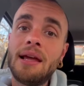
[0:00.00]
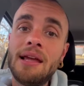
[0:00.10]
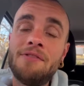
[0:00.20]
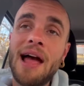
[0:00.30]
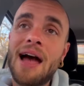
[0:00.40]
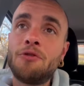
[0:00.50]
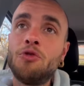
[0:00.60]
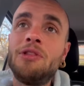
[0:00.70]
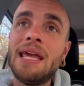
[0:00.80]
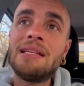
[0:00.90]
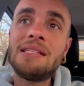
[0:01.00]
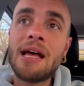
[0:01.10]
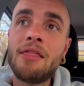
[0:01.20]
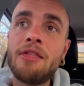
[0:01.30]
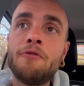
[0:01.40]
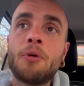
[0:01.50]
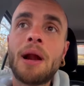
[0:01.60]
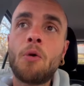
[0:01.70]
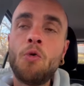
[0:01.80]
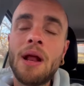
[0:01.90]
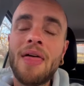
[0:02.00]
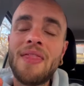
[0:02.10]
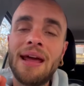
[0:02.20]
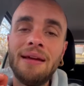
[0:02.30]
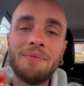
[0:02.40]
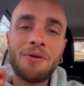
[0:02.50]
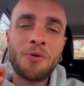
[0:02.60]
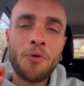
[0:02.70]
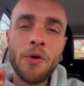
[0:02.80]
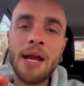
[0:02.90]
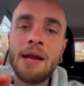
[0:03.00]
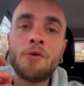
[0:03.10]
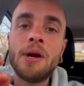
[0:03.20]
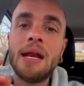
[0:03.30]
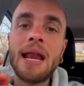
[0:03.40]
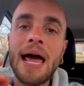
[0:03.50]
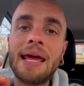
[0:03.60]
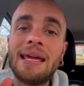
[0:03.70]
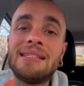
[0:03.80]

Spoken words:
If I have to take something from Nakula that I really like,